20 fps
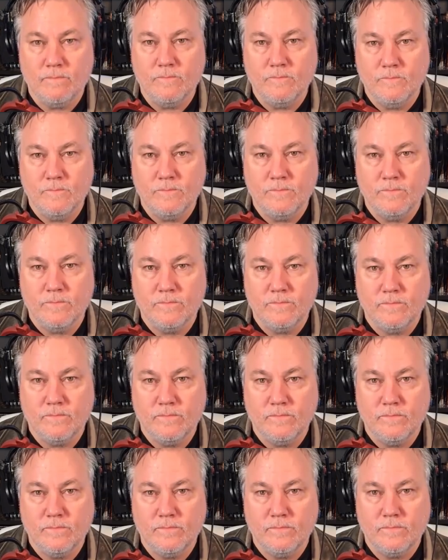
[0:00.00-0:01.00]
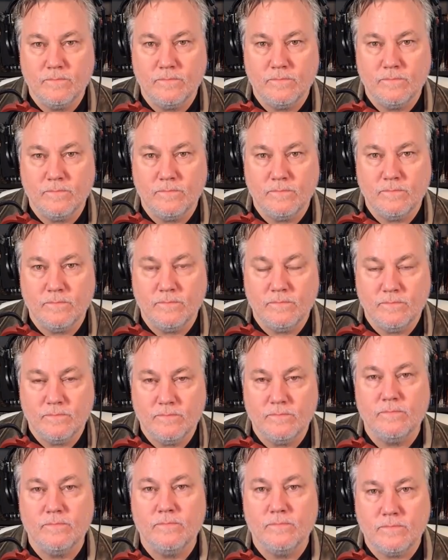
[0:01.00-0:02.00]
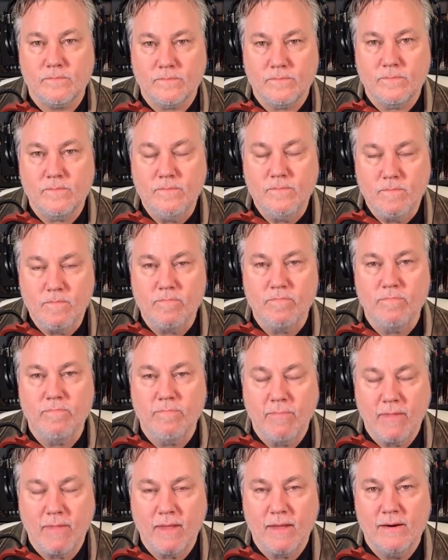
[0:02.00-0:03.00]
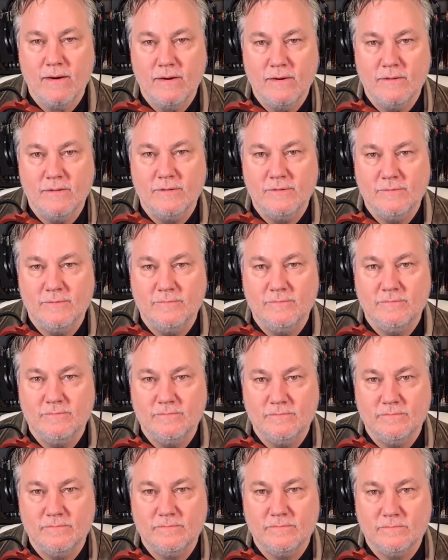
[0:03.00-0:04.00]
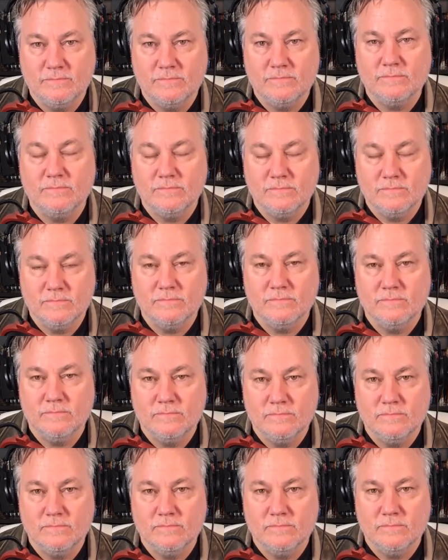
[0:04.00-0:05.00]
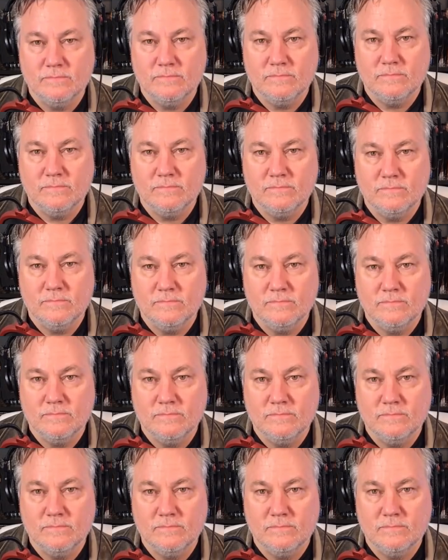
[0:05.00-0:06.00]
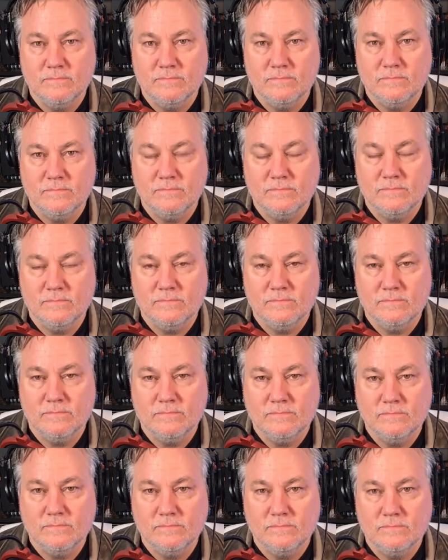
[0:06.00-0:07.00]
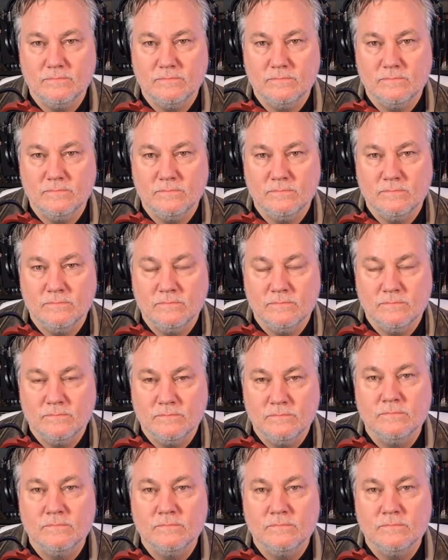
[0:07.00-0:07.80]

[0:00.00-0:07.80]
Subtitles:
(not speaking)